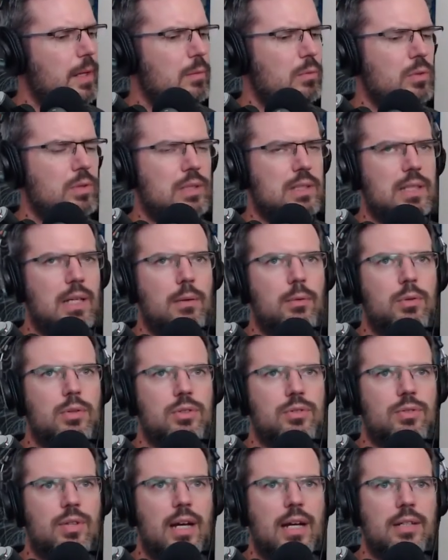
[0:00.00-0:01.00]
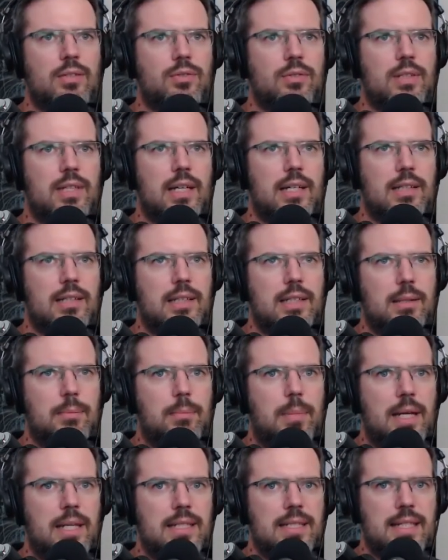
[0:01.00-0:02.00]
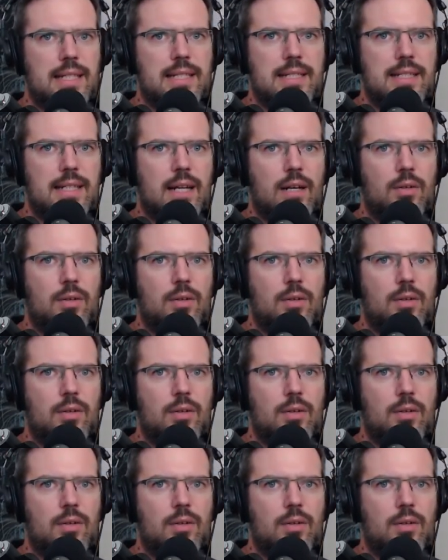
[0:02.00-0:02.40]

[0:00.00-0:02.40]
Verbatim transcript: I would I would try to get the basics